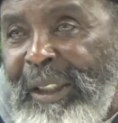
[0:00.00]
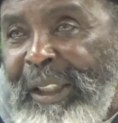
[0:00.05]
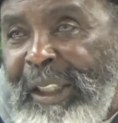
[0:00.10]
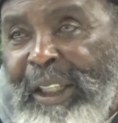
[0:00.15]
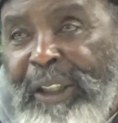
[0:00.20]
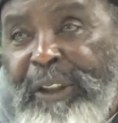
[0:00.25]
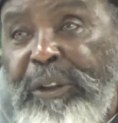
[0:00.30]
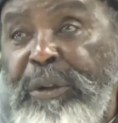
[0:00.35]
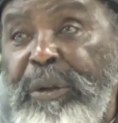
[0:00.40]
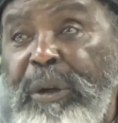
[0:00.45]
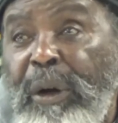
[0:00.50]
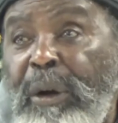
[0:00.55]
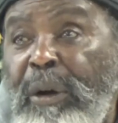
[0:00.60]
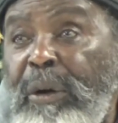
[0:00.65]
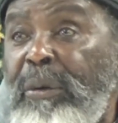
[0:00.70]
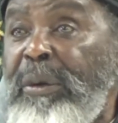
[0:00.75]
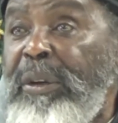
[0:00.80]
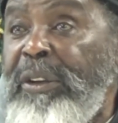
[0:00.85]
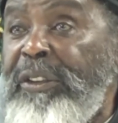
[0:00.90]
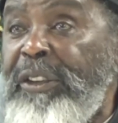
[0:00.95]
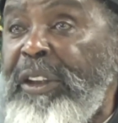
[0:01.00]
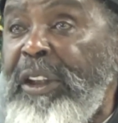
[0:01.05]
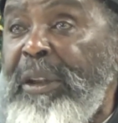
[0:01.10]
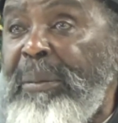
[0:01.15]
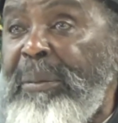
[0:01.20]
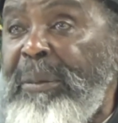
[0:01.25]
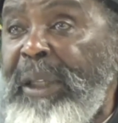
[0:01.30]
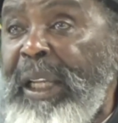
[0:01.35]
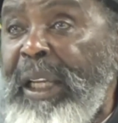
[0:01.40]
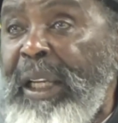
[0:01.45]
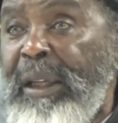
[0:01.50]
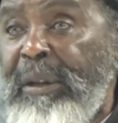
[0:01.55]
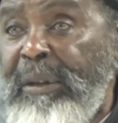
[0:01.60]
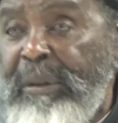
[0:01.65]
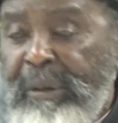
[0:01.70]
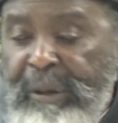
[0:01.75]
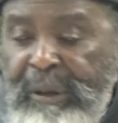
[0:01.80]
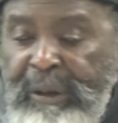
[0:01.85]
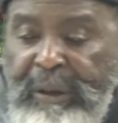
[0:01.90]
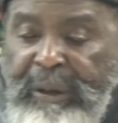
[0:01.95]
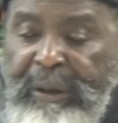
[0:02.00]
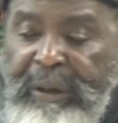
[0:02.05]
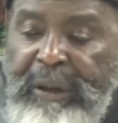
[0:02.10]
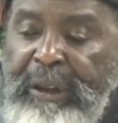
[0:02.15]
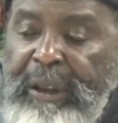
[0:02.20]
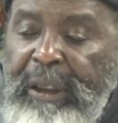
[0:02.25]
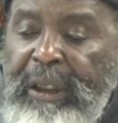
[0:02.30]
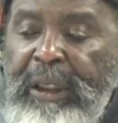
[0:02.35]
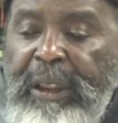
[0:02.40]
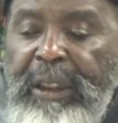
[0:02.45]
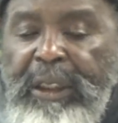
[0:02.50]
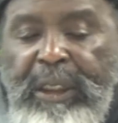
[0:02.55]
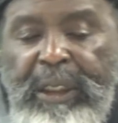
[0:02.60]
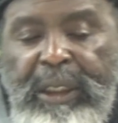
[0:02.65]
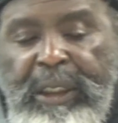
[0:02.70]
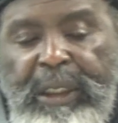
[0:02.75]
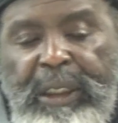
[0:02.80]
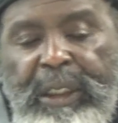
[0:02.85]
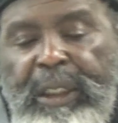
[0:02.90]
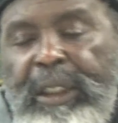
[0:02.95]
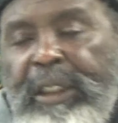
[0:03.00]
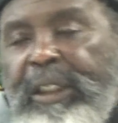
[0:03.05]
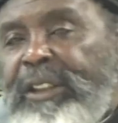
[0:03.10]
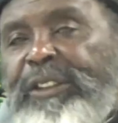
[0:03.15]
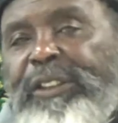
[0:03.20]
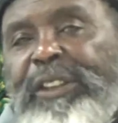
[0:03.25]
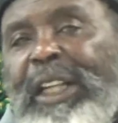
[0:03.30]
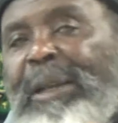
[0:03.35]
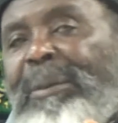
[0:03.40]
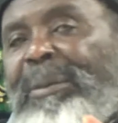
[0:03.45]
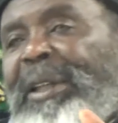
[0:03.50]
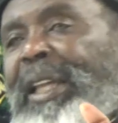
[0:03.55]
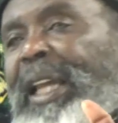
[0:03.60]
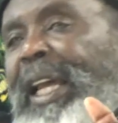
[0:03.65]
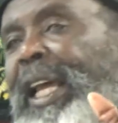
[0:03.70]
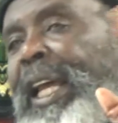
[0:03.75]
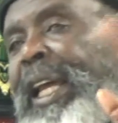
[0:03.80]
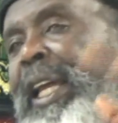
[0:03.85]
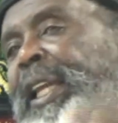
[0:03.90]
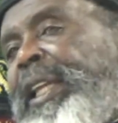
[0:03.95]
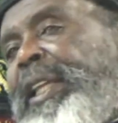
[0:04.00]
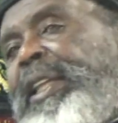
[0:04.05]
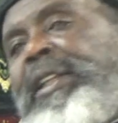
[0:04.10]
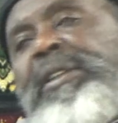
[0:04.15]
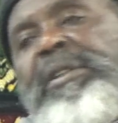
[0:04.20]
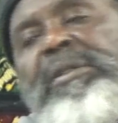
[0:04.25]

And you always come down. The Islamic high,